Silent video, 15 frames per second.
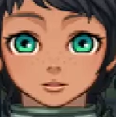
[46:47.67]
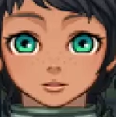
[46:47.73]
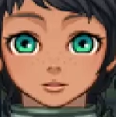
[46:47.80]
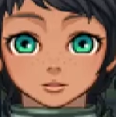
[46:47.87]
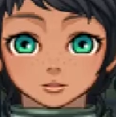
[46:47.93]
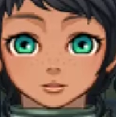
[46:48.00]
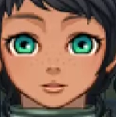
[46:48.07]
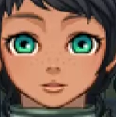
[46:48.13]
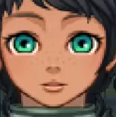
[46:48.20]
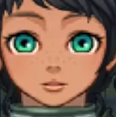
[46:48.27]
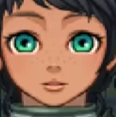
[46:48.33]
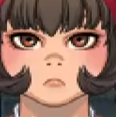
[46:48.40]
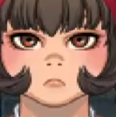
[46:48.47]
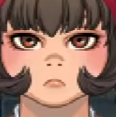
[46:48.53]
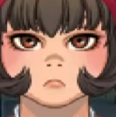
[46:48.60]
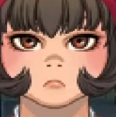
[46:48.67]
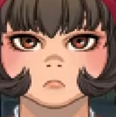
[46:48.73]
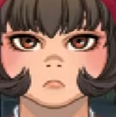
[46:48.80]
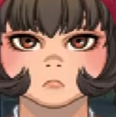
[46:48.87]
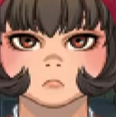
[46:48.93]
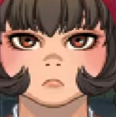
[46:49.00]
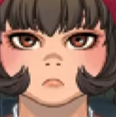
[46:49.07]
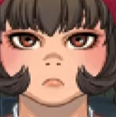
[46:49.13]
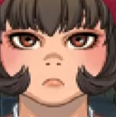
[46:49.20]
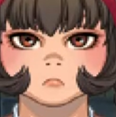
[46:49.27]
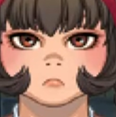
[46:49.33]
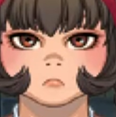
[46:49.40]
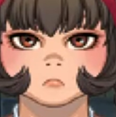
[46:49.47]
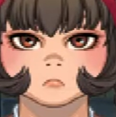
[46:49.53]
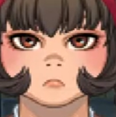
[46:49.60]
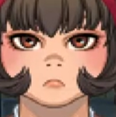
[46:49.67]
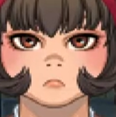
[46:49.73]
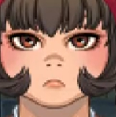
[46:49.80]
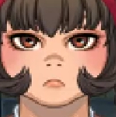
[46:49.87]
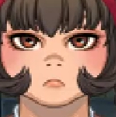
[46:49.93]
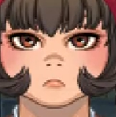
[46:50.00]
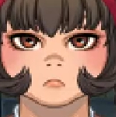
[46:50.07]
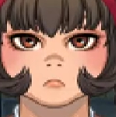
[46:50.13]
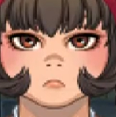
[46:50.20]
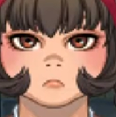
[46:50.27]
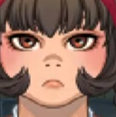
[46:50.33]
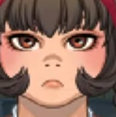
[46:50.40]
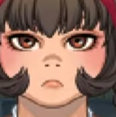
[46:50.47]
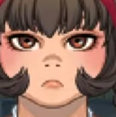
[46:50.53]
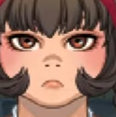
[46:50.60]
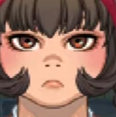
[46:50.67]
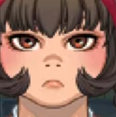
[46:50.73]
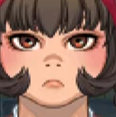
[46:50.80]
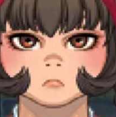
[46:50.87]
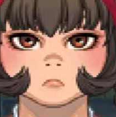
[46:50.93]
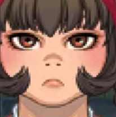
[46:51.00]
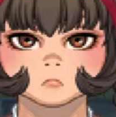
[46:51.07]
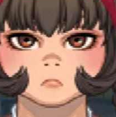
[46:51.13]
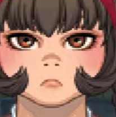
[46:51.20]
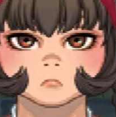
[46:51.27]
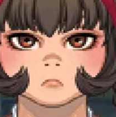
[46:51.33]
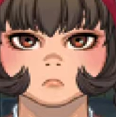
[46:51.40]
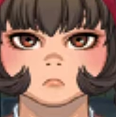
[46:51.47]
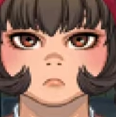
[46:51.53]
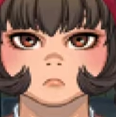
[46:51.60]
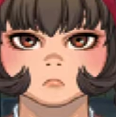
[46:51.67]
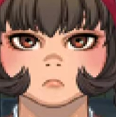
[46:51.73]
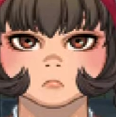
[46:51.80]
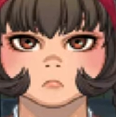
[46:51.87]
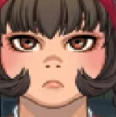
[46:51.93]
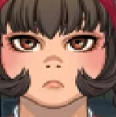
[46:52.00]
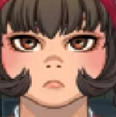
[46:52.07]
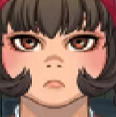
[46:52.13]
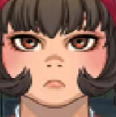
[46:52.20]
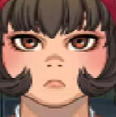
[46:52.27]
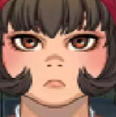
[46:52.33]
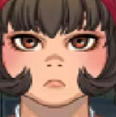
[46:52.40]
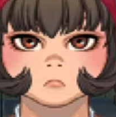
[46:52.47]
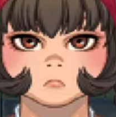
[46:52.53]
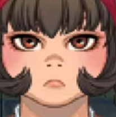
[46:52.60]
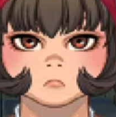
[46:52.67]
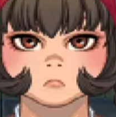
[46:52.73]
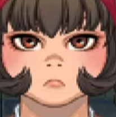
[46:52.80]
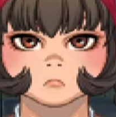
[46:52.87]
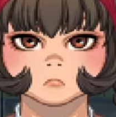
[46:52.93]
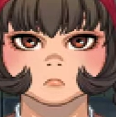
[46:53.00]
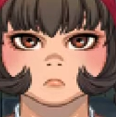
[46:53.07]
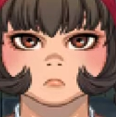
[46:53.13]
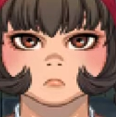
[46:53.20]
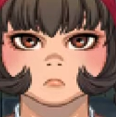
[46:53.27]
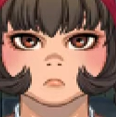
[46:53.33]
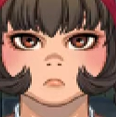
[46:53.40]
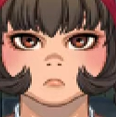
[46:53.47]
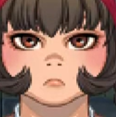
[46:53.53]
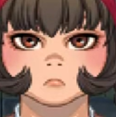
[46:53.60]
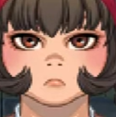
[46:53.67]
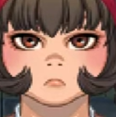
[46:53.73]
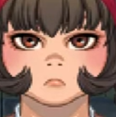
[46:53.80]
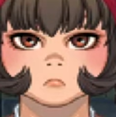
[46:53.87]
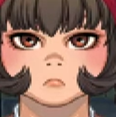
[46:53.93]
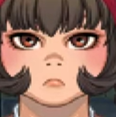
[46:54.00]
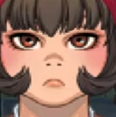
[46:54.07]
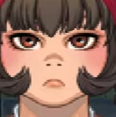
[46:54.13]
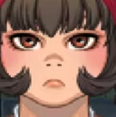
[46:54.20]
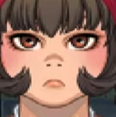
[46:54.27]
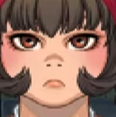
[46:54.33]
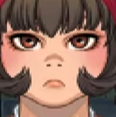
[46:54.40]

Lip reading: Nothing is said.